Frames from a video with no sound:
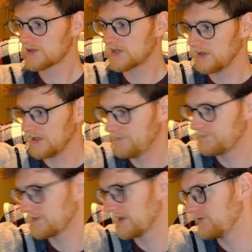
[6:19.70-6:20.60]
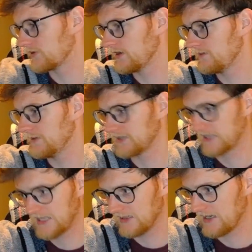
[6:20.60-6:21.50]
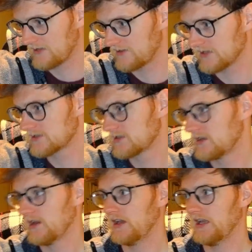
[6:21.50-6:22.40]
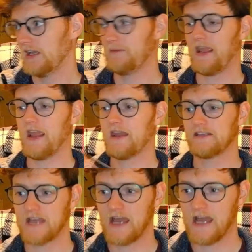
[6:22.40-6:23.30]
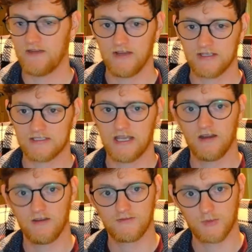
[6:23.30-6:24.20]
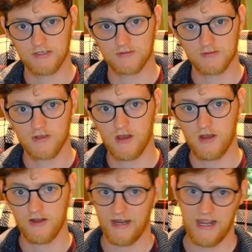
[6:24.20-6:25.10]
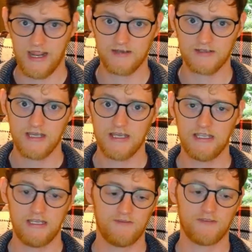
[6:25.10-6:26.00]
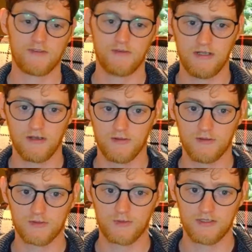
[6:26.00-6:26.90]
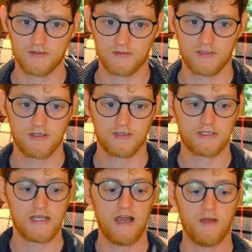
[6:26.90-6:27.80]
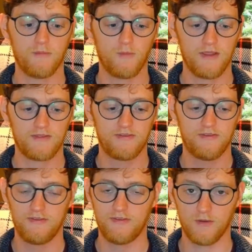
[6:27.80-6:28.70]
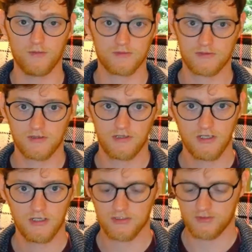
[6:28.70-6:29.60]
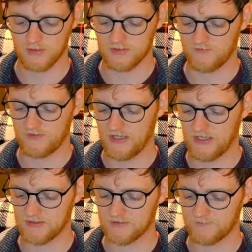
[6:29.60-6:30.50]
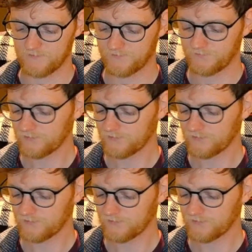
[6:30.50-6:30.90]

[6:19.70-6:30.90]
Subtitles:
Fortunately, if you're going to build a kit like this, it'd be handy to have a set of tweezers on hand, even if they're needle nose tweezers, to help with those sorts of things.